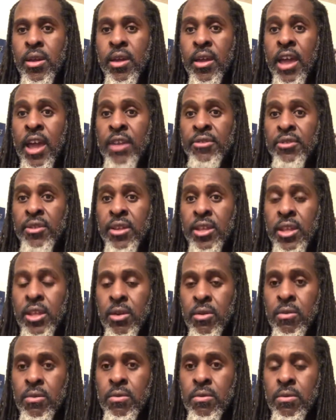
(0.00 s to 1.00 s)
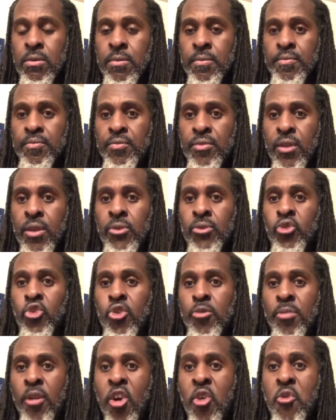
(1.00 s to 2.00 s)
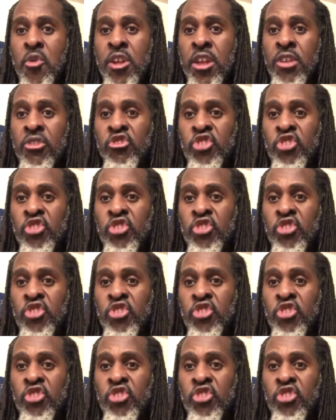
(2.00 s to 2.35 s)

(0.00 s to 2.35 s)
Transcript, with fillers: as an Eagle, Super Bowl winning